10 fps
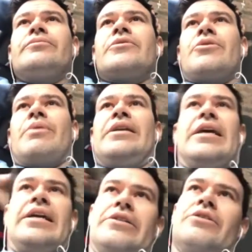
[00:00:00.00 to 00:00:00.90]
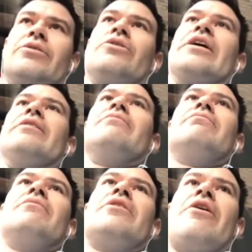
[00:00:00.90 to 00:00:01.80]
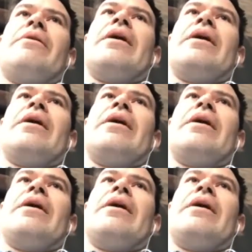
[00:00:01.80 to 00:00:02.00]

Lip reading: So we needed to look at going